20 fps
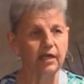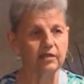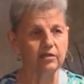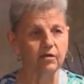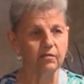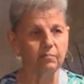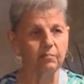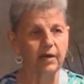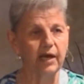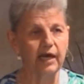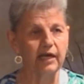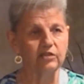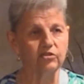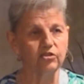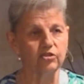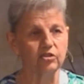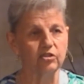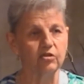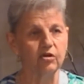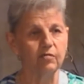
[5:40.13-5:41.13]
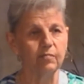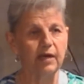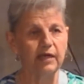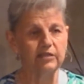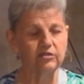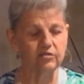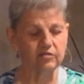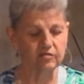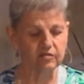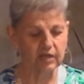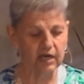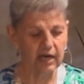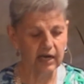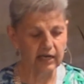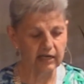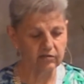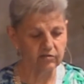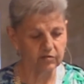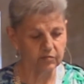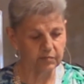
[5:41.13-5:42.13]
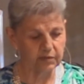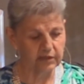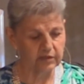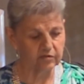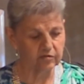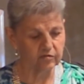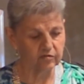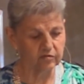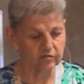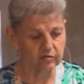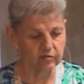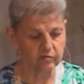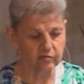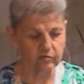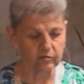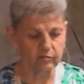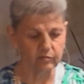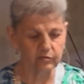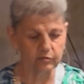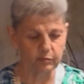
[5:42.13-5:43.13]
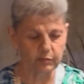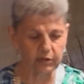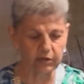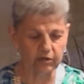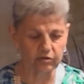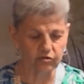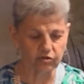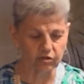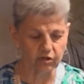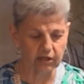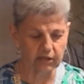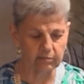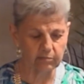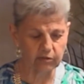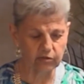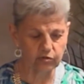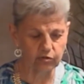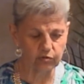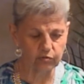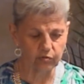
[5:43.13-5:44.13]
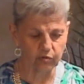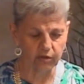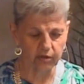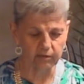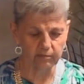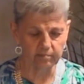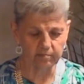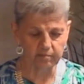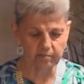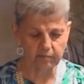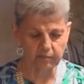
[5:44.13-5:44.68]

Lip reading: and compassion or my desire to be spiritually mature.